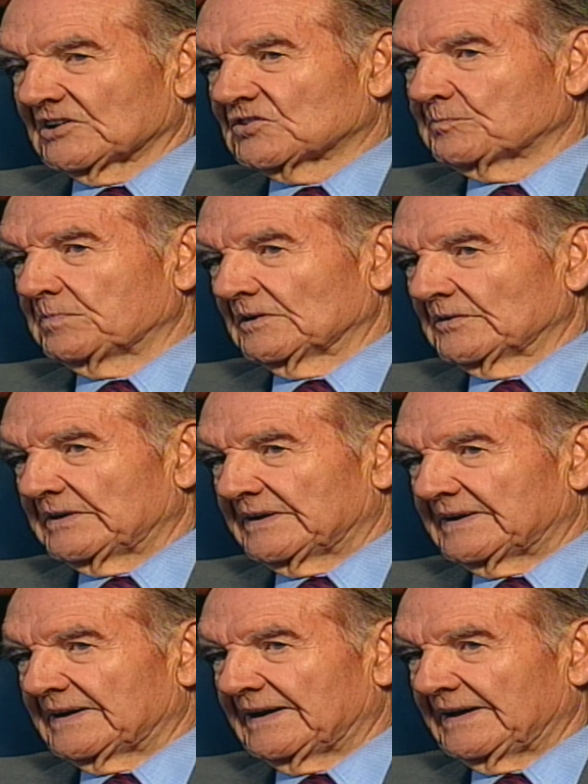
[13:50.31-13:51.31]

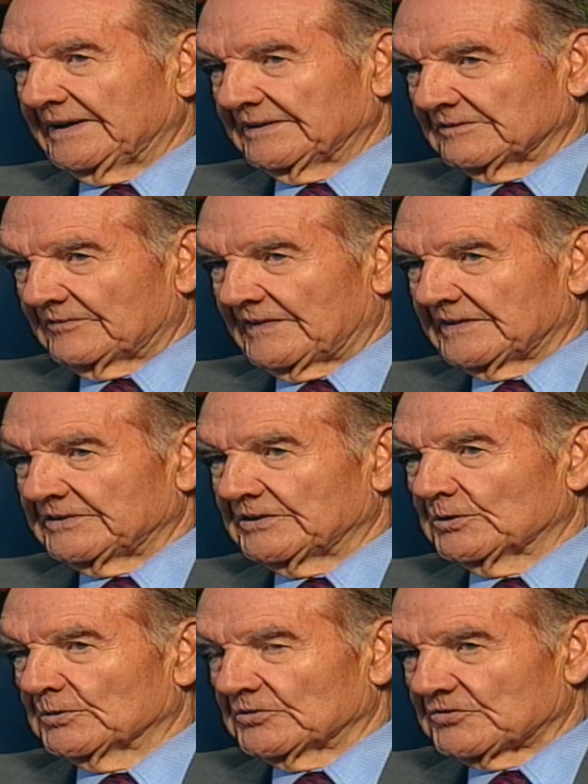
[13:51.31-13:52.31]
exploded ahead of the
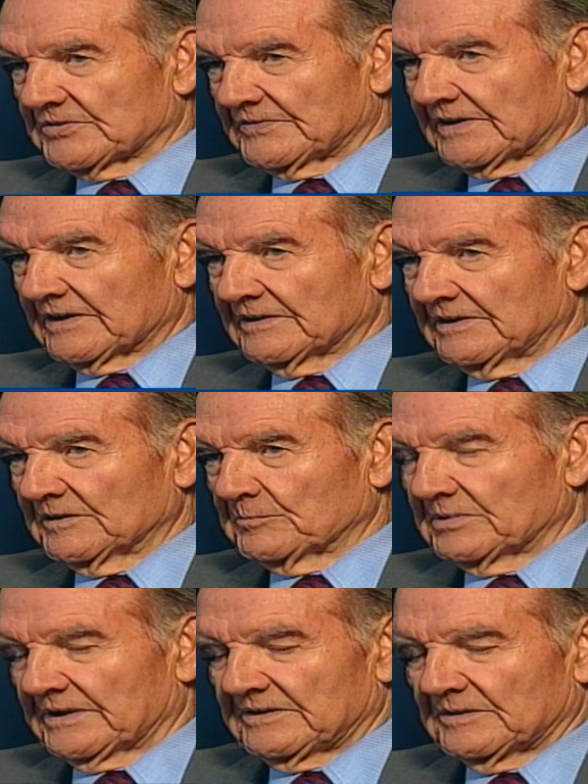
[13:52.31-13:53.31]
nose of our
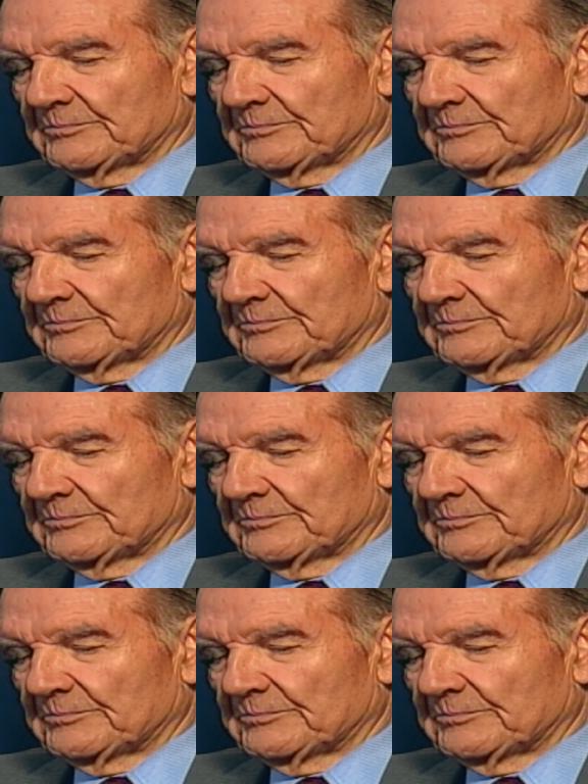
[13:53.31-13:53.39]
airplane.